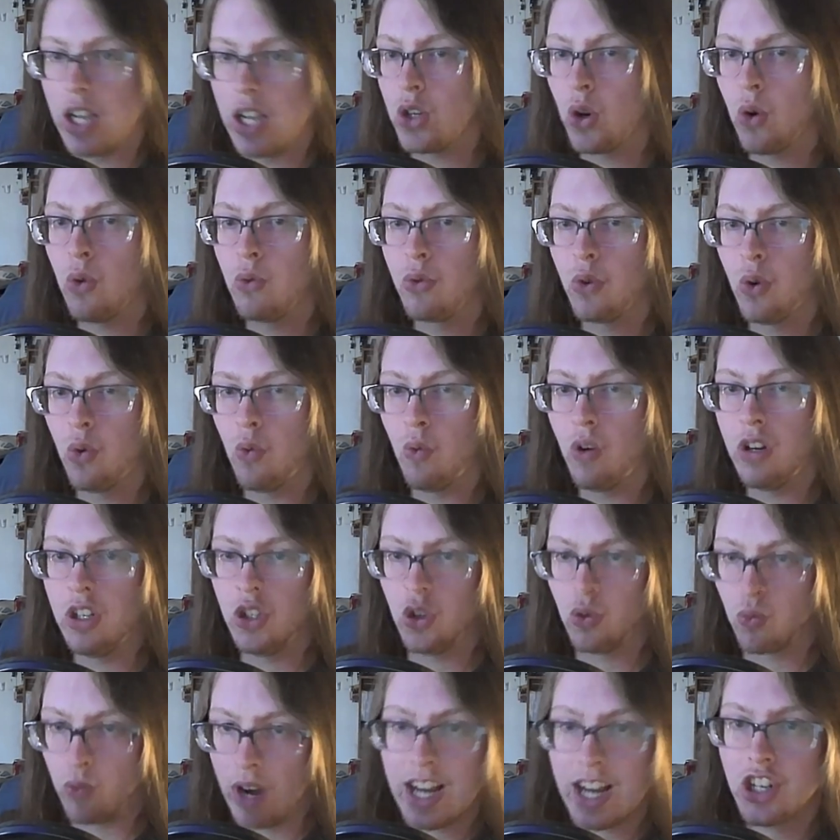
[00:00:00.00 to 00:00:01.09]
don't know what
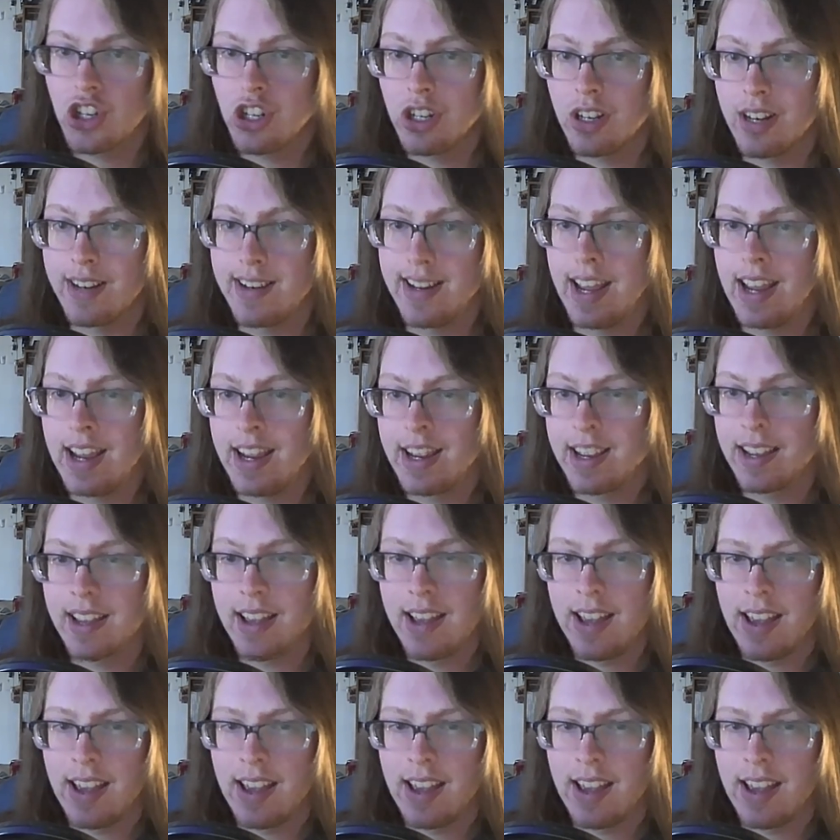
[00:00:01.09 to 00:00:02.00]
direction to take,